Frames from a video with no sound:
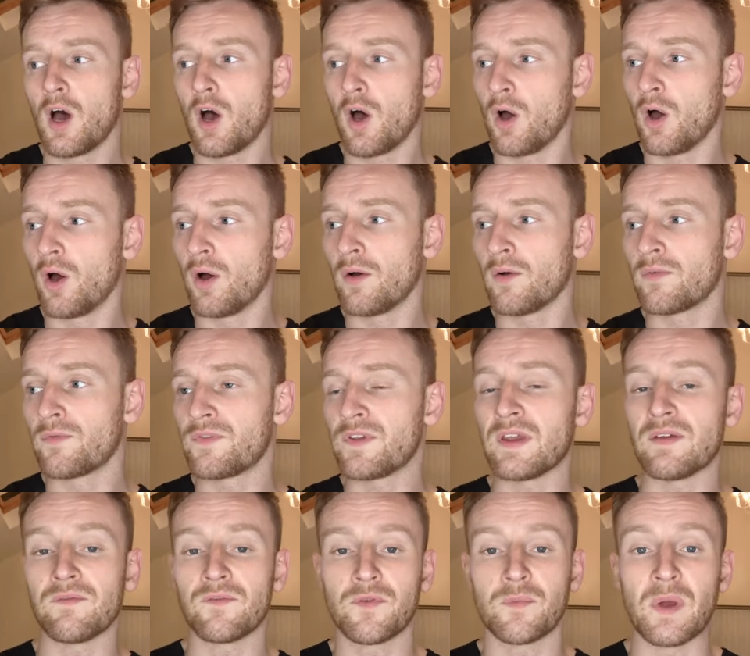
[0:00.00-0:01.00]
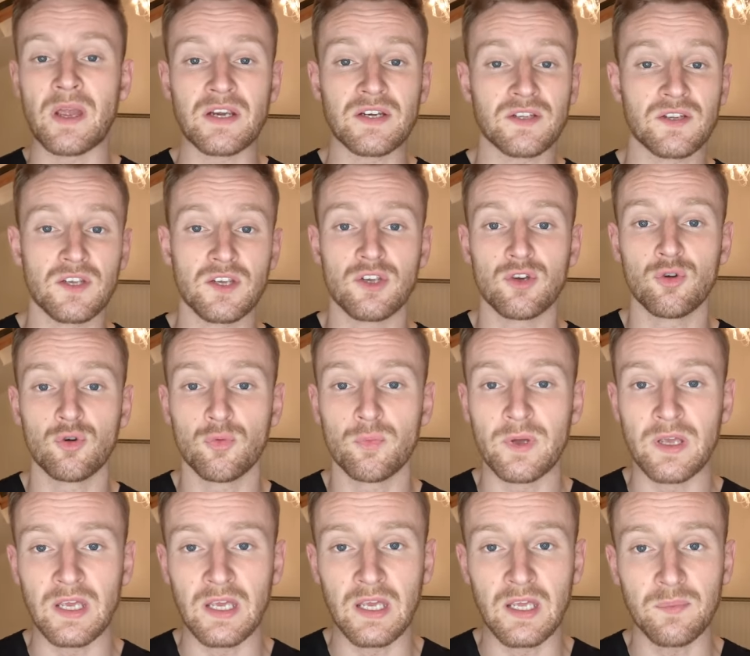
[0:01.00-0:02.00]
of the information that you'll
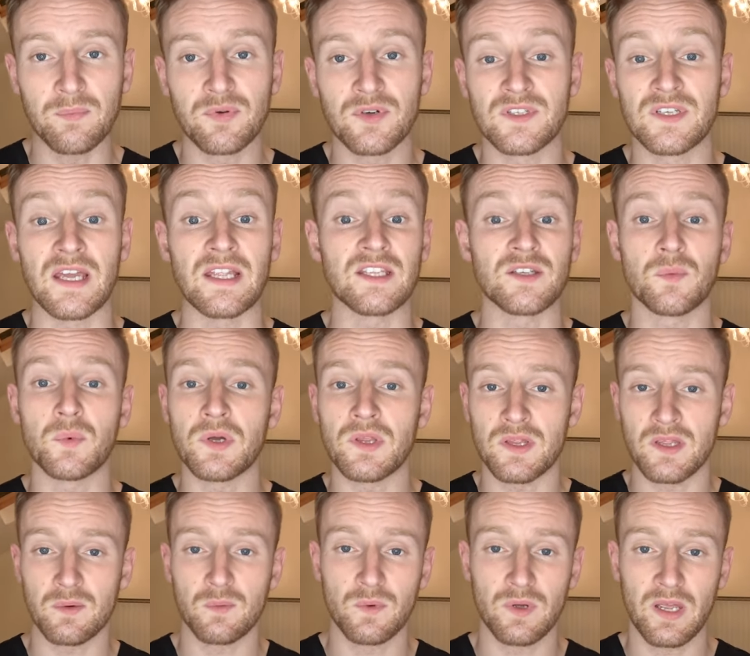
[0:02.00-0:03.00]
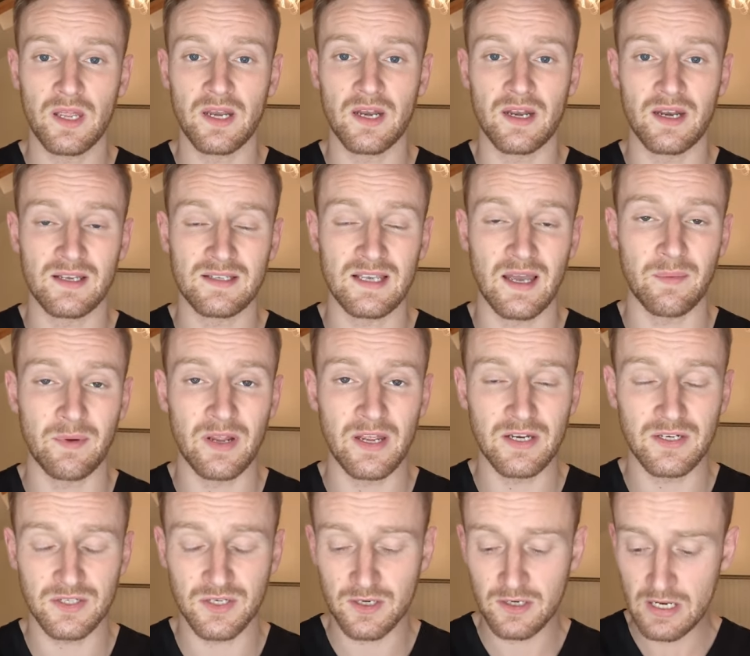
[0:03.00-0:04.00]
be presented with in an
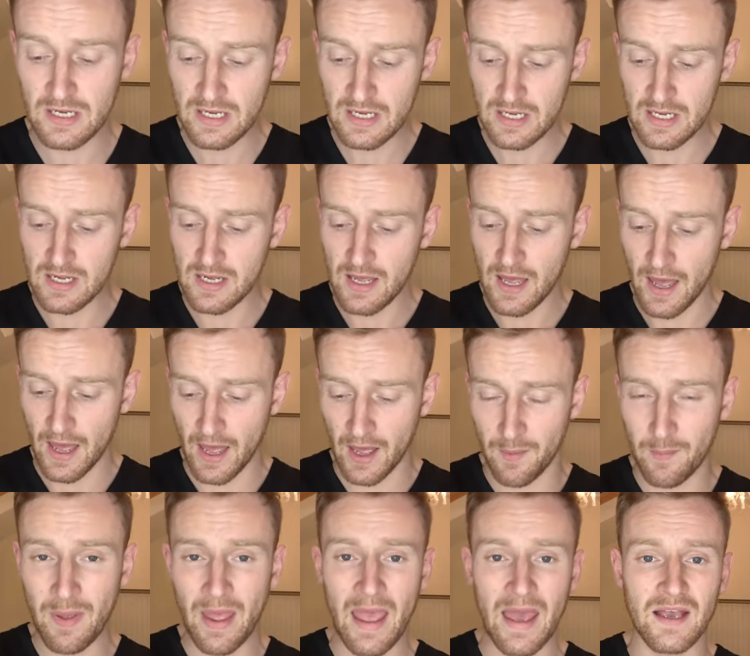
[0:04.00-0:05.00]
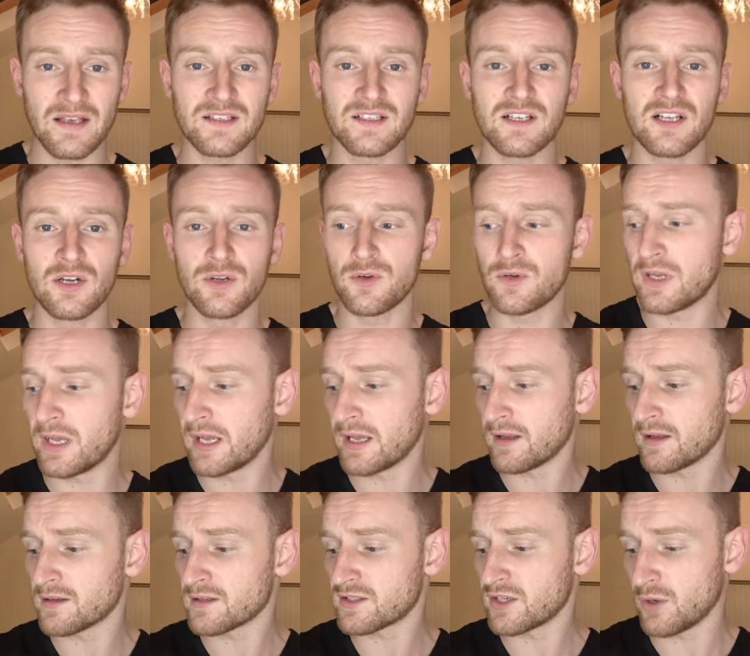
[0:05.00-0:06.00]
examination, um,
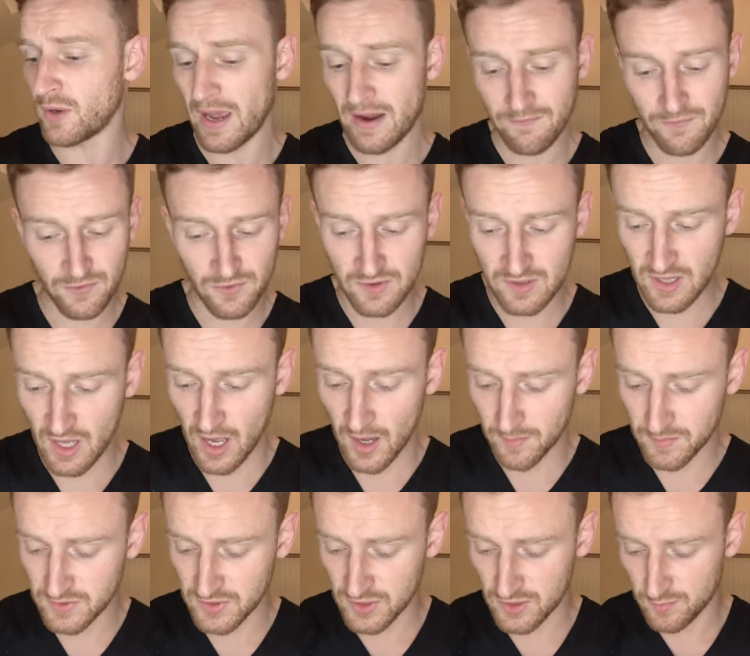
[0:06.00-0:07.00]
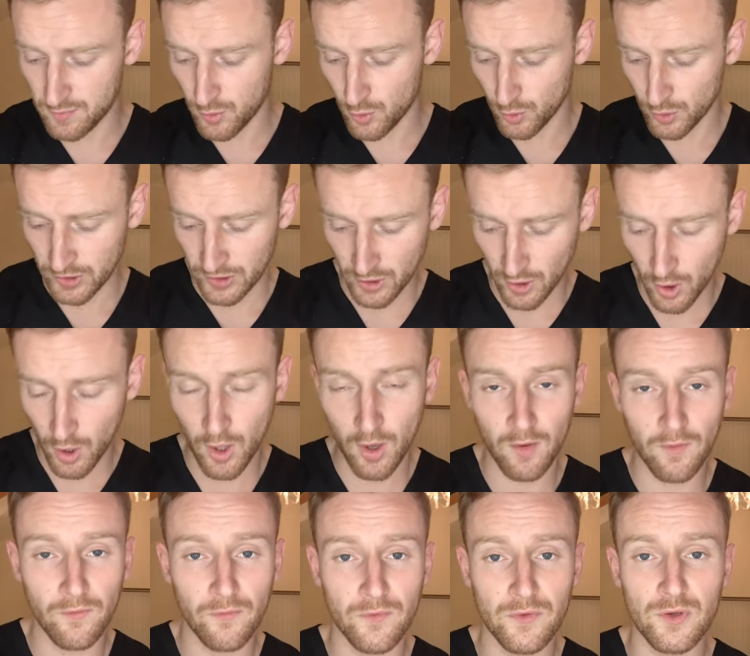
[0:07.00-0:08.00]
excluding so everything up to the point
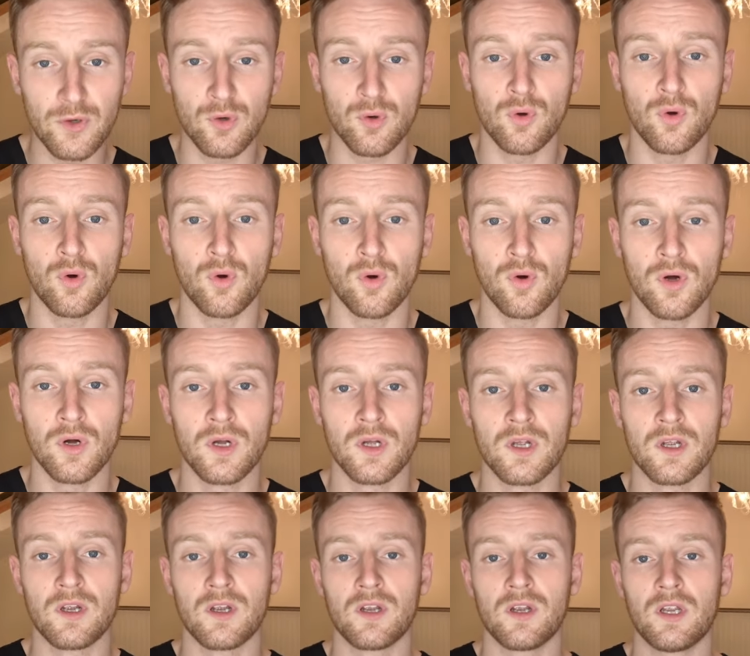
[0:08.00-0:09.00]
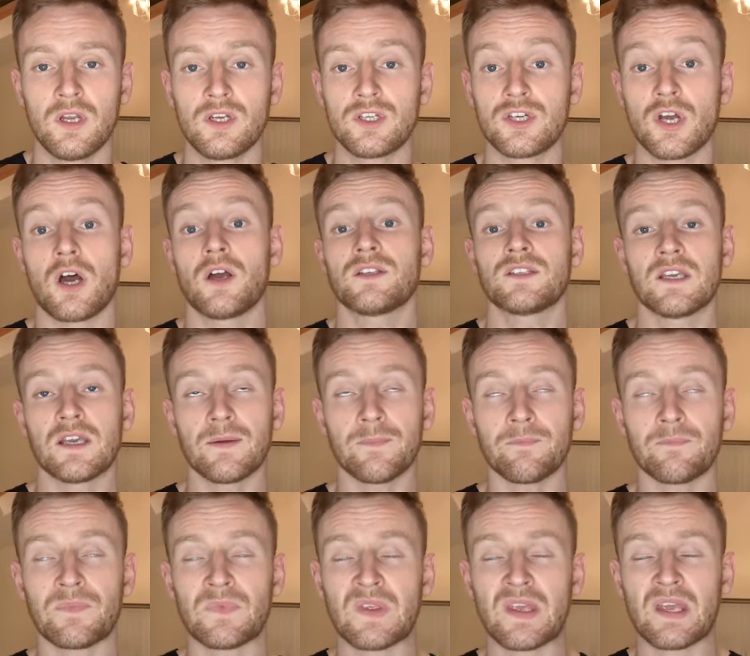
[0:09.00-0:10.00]
of your charting.